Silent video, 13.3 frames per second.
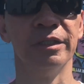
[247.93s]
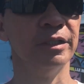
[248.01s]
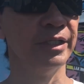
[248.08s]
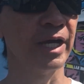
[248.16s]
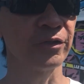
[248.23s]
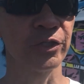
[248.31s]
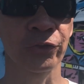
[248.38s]

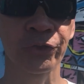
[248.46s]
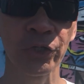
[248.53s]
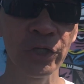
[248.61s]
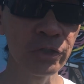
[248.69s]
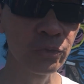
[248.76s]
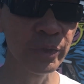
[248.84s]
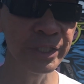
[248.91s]
Now, the
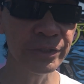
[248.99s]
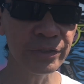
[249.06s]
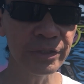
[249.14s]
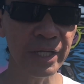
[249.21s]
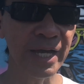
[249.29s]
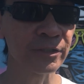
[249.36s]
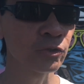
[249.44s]
3rd
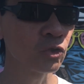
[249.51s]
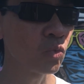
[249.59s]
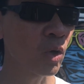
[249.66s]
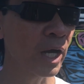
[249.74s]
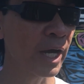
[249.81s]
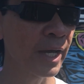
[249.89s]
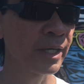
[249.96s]
reason as to
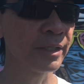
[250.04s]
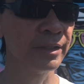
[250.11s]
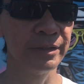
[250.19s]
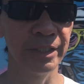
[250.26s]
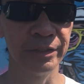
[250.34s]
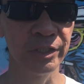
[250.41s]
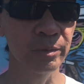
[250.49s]
why
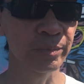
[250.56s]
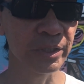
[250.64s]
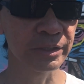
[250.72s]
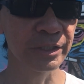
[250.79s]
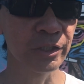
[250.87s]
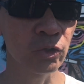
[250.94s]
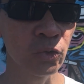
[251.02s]
the G Plus
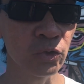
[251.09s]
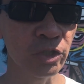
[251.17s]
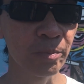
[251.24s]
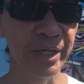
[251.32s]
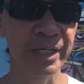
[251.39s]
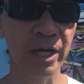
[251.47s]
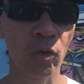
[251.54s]
intercooler
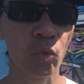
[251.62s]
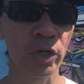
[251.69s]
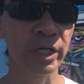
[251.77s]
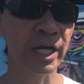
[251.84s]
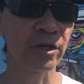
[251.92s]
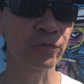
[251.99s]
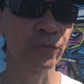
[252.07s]
may not
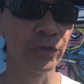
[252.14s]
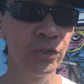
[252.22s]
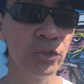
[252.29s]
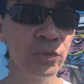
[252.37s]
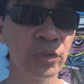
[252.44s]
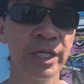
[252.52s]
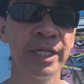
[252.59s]
work out for
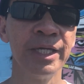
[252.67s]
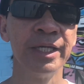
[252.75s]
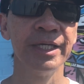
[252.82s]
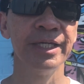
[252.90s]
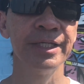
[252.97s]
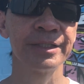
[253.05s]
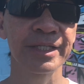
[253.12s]
you
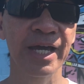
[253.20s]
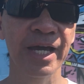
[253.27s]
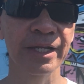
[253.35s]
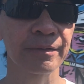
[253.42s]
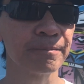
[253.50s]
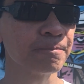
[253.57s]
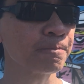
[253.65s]
is that,
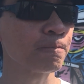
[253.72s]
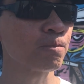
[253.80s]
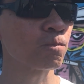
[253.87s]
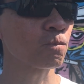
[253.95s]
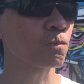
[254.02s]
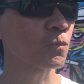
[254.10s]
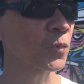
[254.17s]

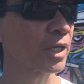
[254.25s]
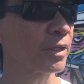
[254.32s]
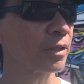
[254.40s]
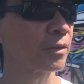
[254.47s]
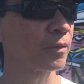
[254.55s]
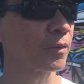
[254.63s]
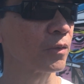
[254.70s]

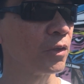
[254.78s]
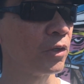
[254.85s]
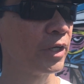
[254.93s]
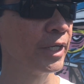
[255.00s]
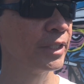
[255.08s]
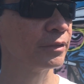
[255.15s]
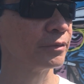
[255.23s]
all
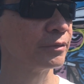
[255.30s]
right,